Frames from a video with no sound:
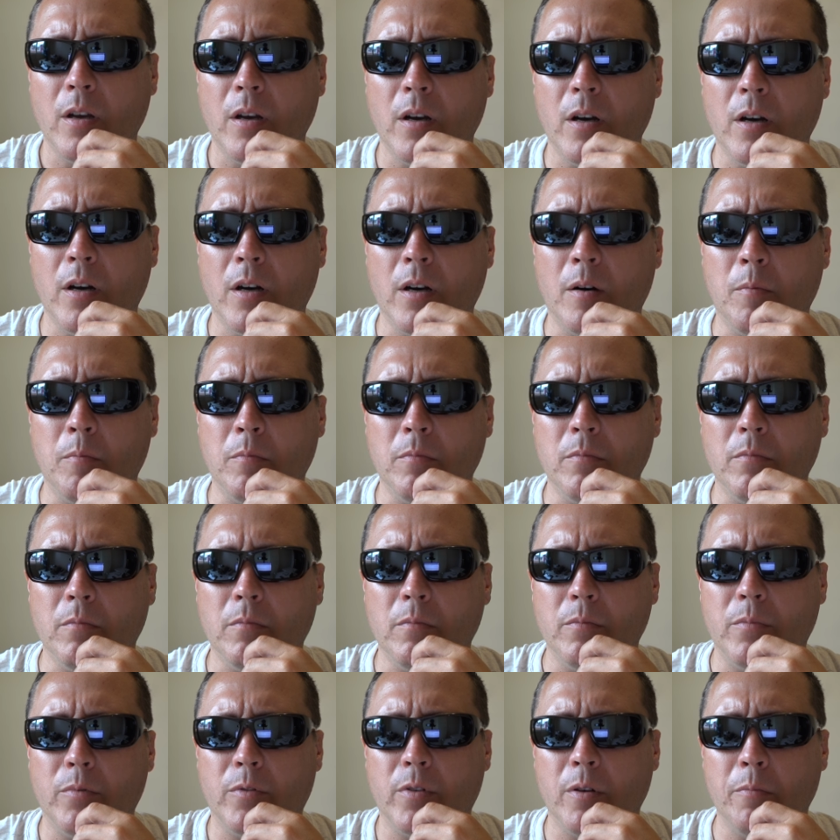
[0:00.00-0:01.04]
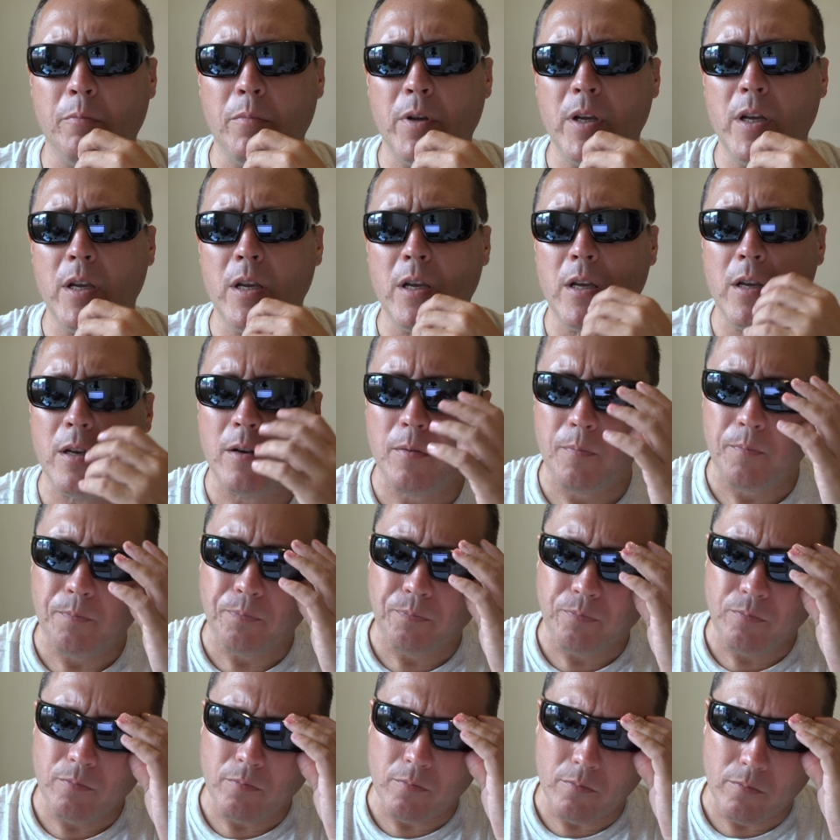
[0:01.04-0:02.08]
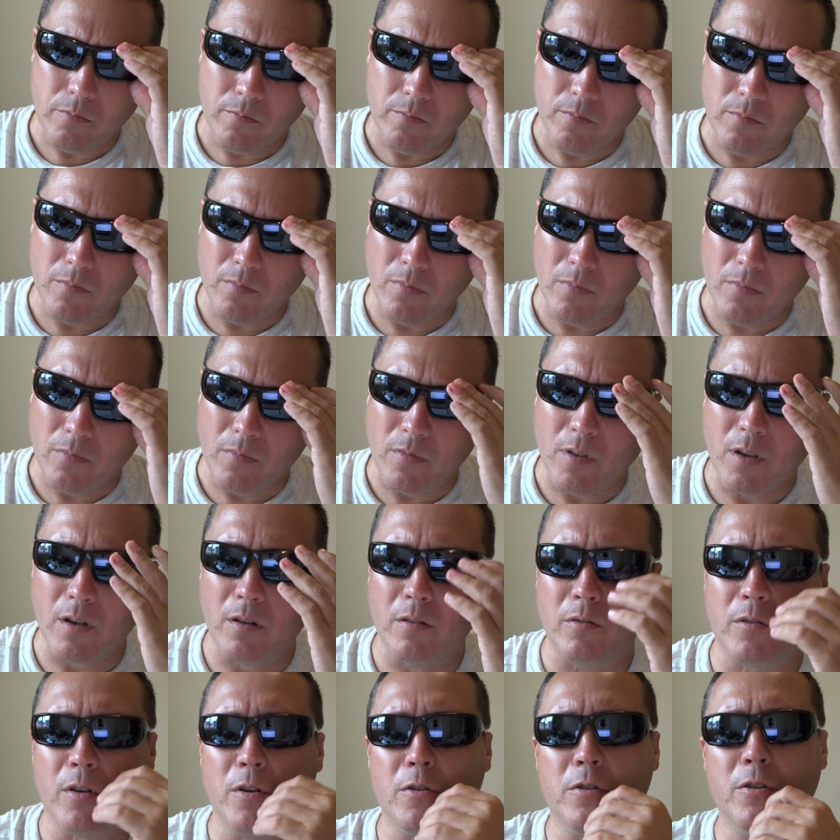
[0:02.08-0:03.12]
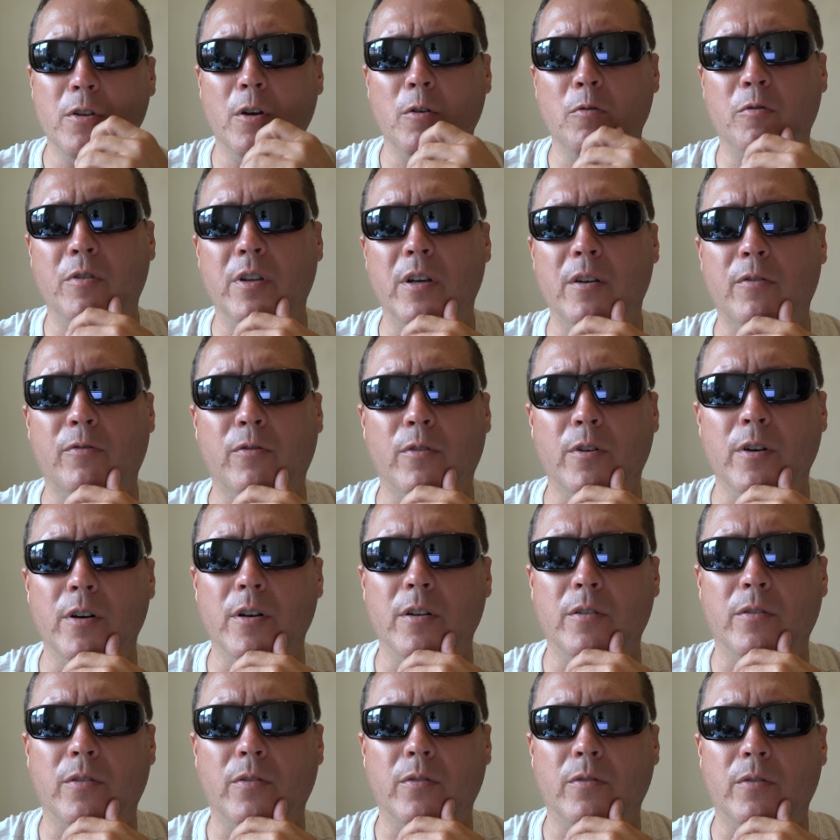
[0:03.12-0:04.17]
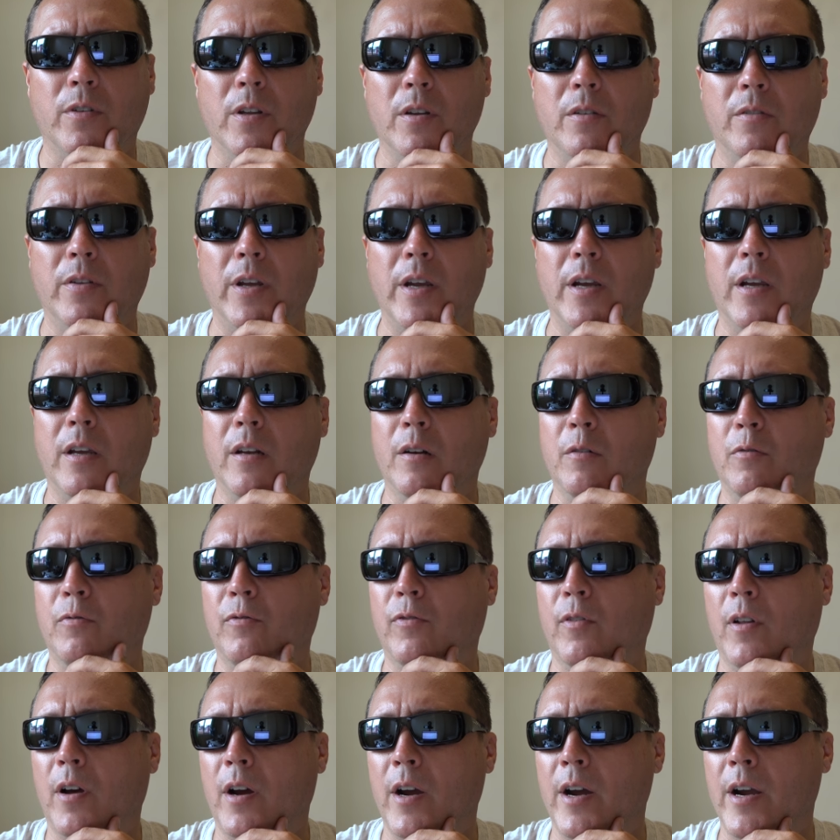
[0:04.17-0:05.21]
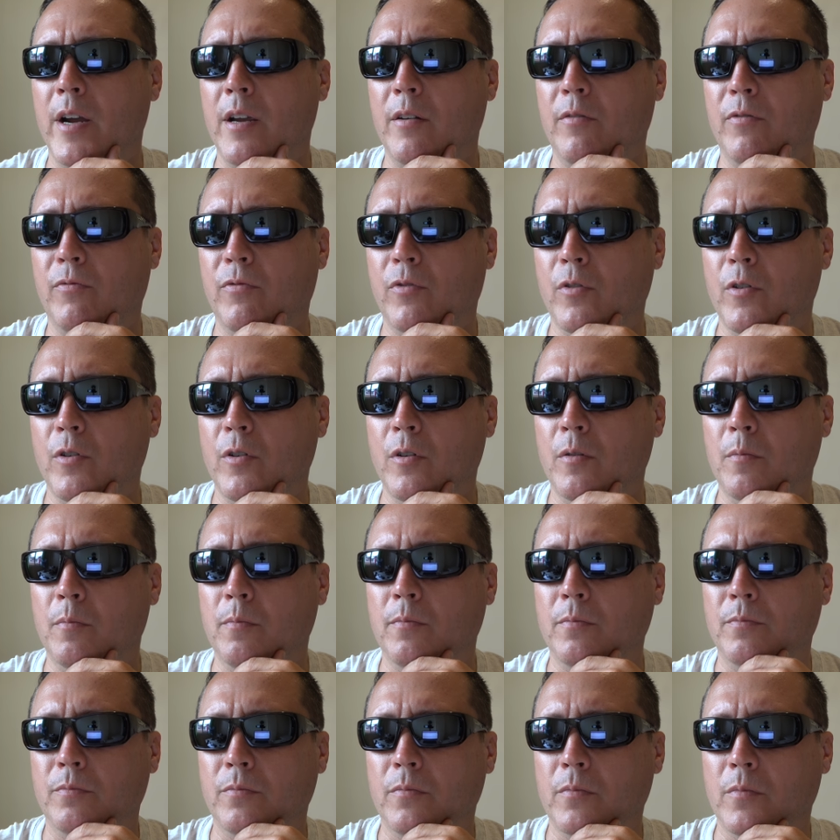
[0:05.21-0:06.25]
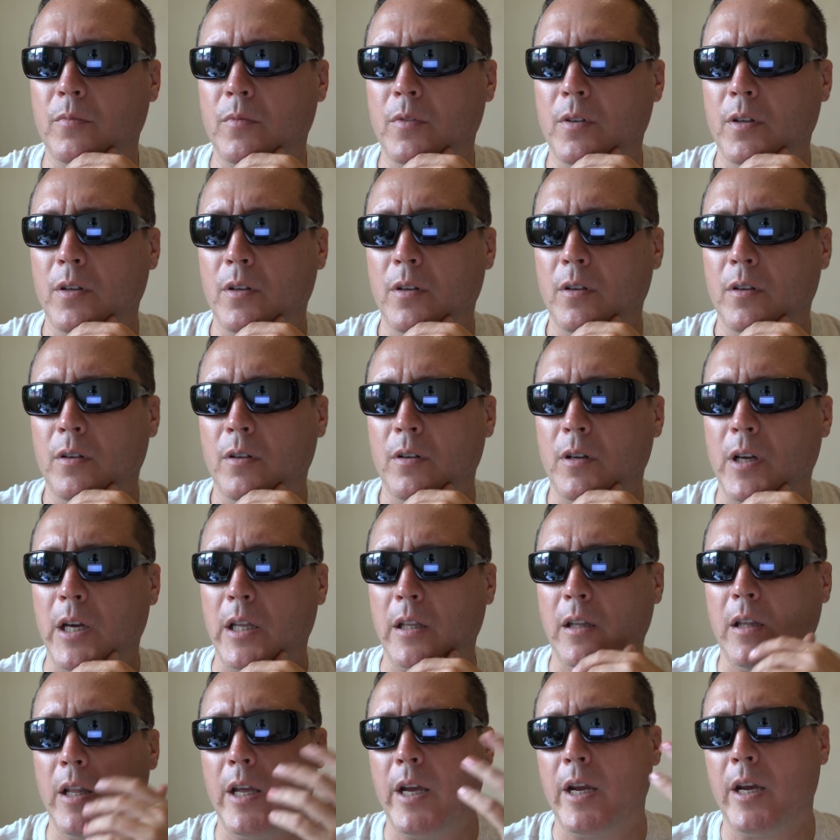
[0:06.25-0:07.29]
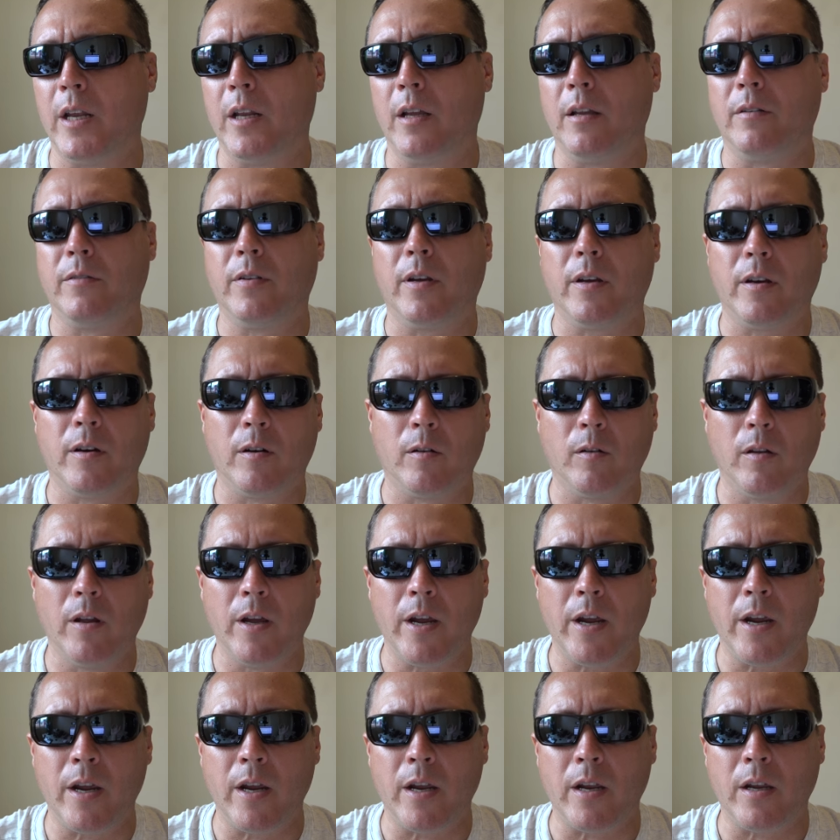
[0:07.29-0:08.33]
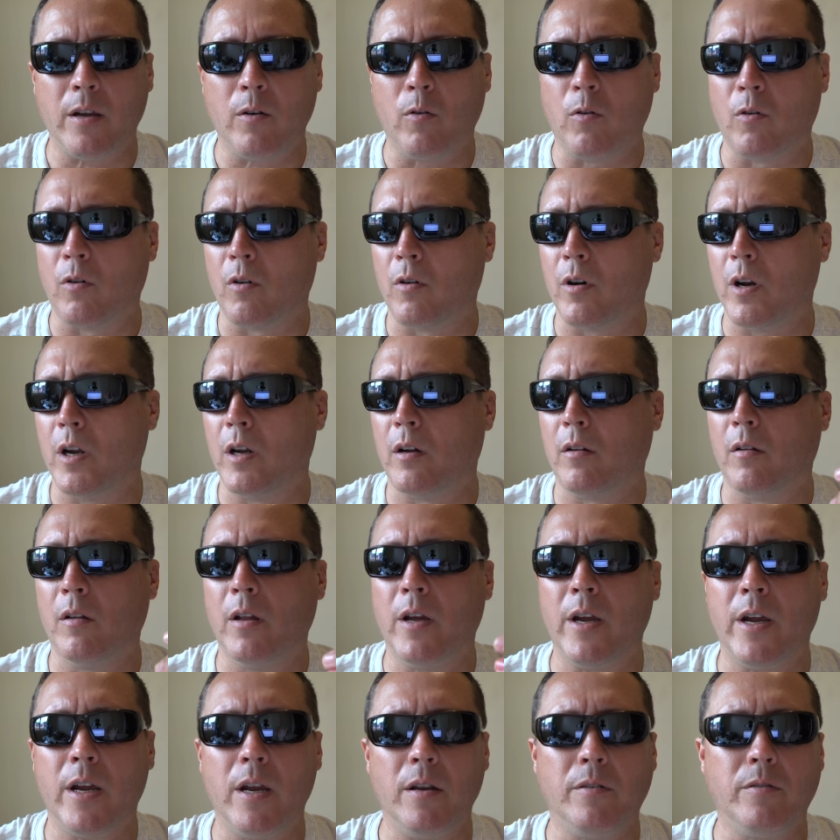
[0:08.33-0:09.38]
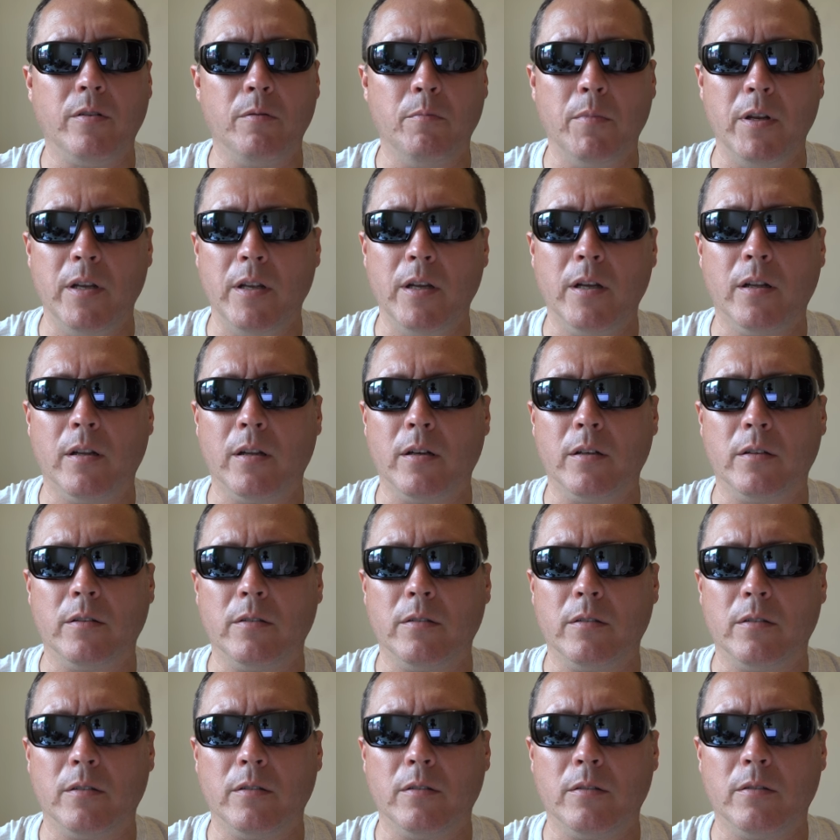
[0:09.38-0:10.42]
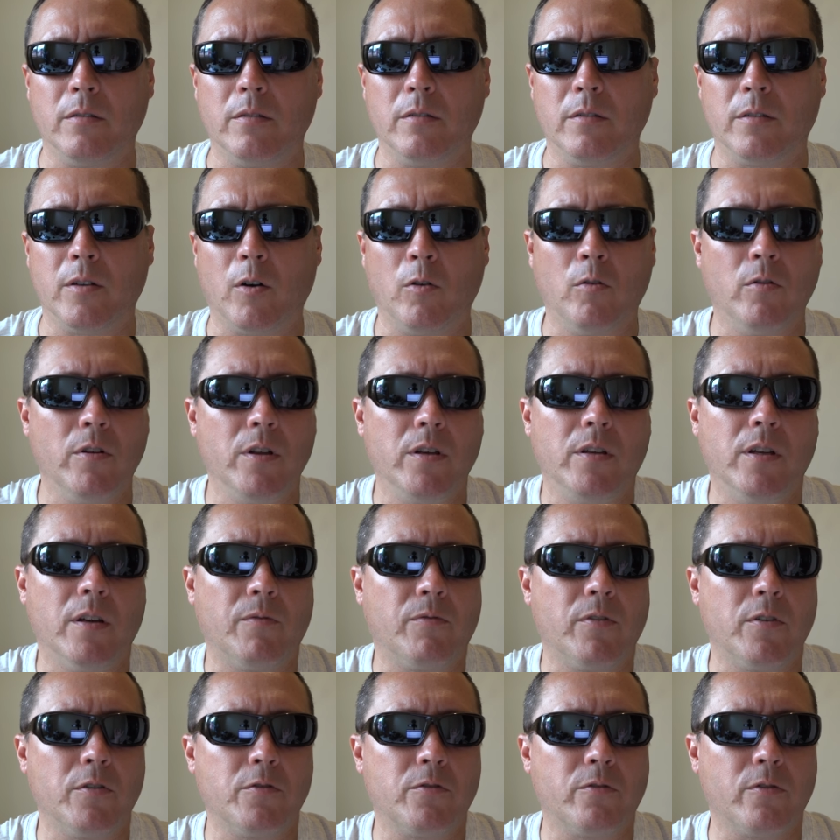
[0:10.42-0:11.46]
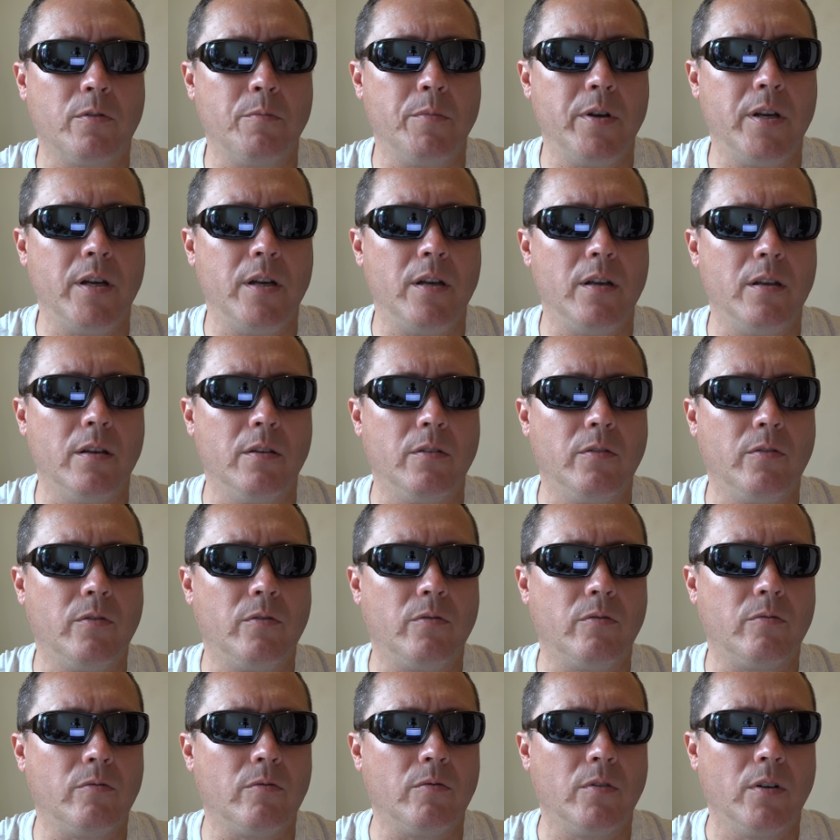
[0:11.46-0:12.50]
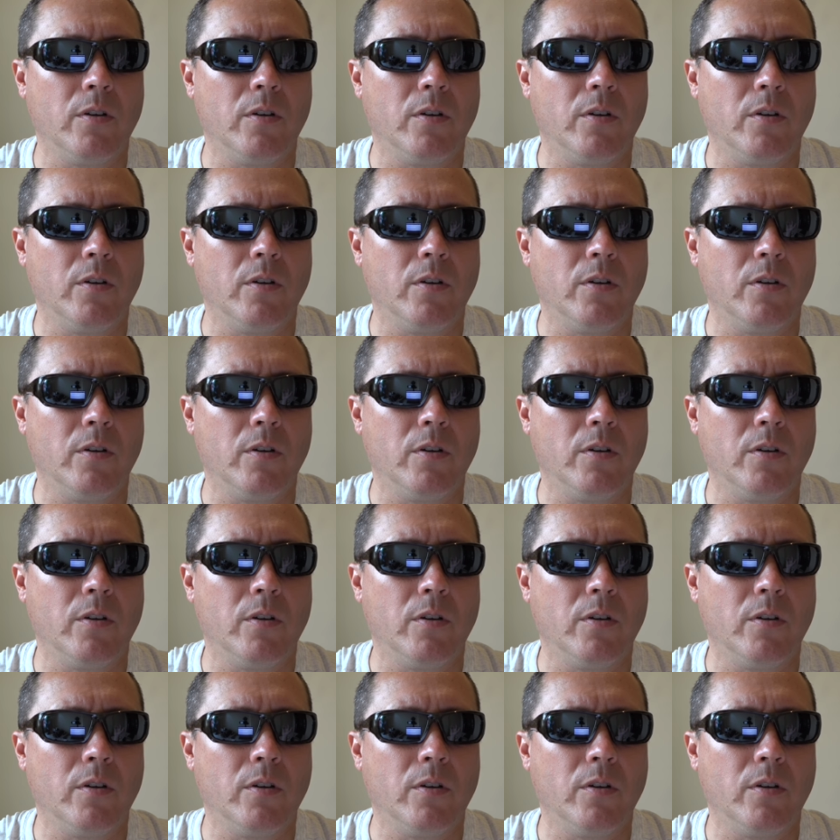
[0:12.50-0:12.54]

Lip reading: To me, there's no difference than taking a flight from Atlanta to LA or LA to Manila. The only difference for me is